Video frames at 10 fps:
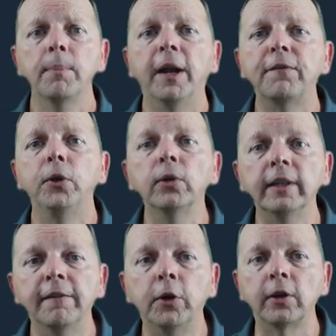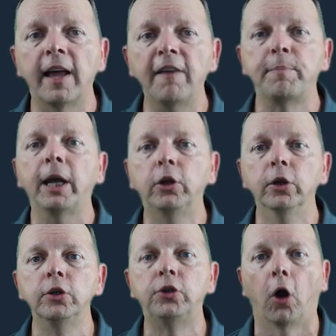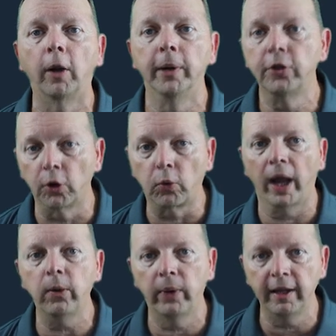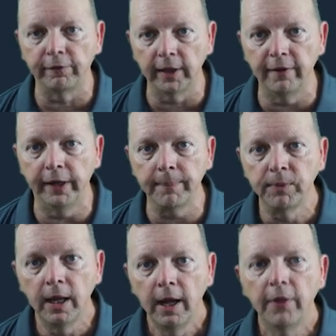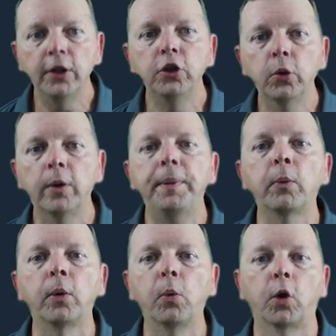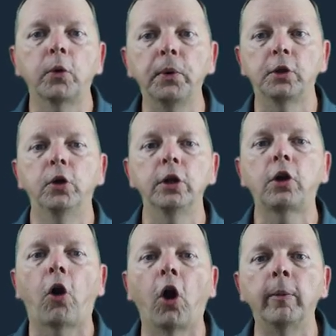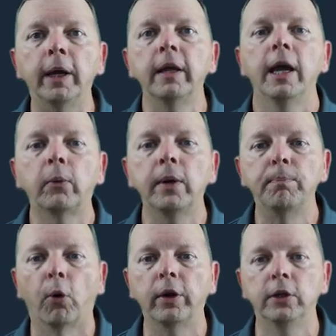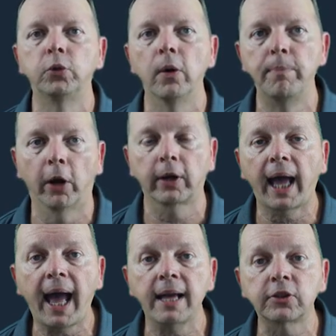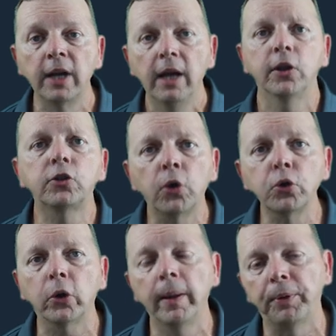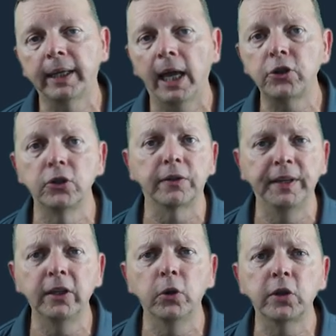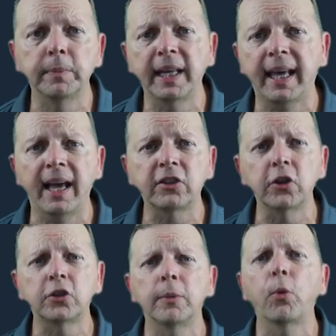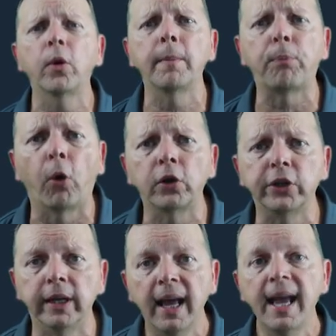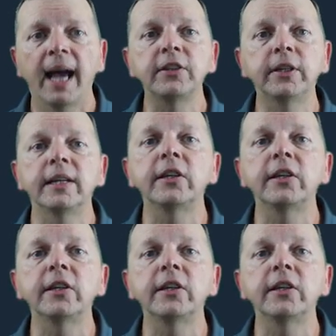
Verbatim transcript: But if you live your life by good dharma, the right way of living, then you would be rewarded with good karma and reborn into a better caste. The social implications of Hinduism, the caste system, were important as it